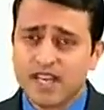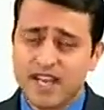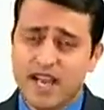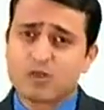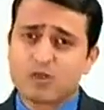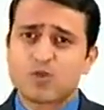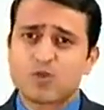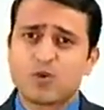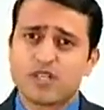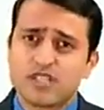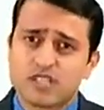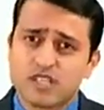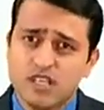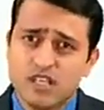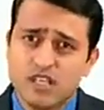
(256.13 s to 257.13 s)
Now
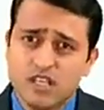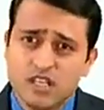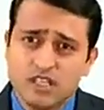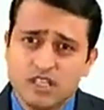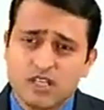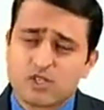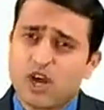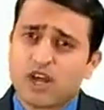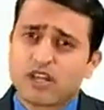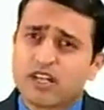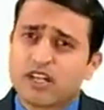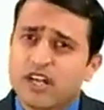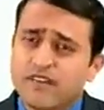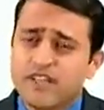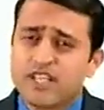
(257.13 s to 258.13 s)
students, the
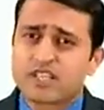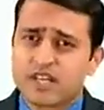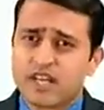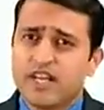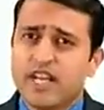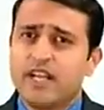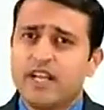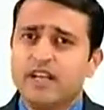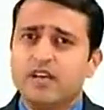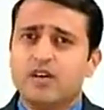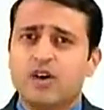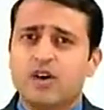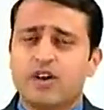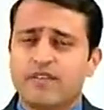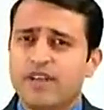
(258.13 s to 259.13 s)
shortcut we studied
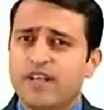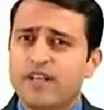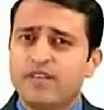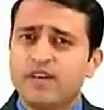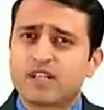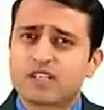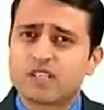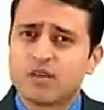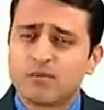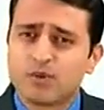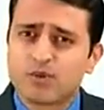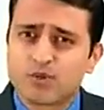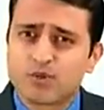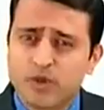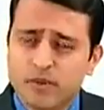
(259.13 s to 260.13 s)
or we were
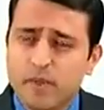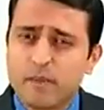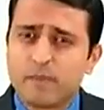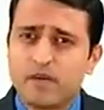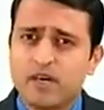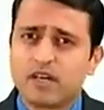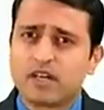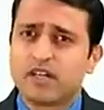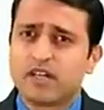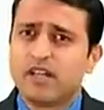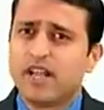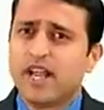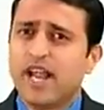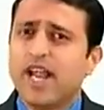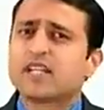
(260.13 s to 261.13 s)
supposed to remember
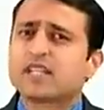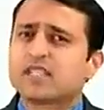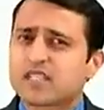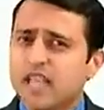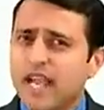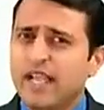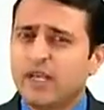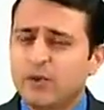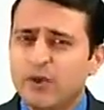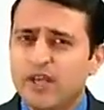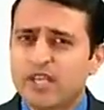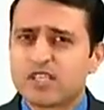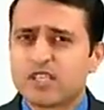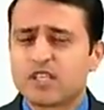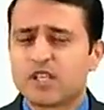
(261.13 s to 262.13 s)
had sine
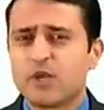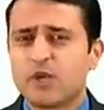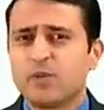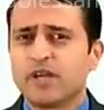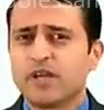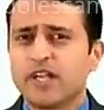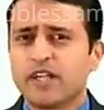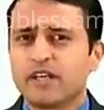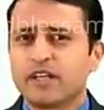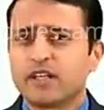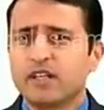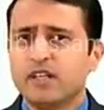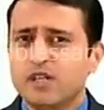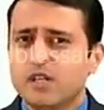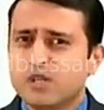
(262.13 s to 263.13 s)
2x in the numerator.
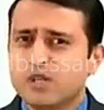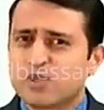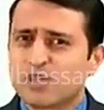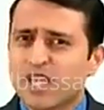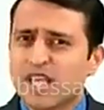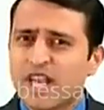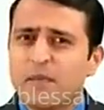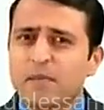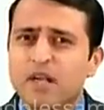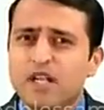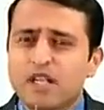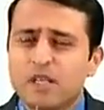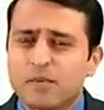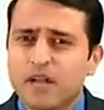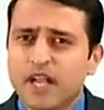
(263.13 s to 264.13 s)
So can I
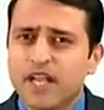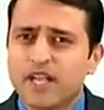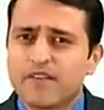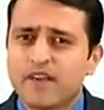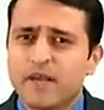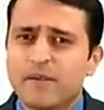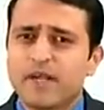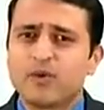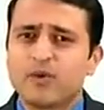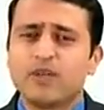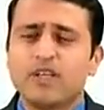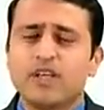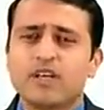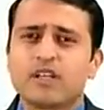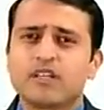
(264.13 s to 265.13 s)
multiply divide by 2
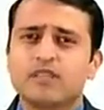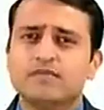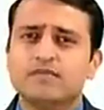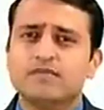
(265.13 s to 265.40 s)
here?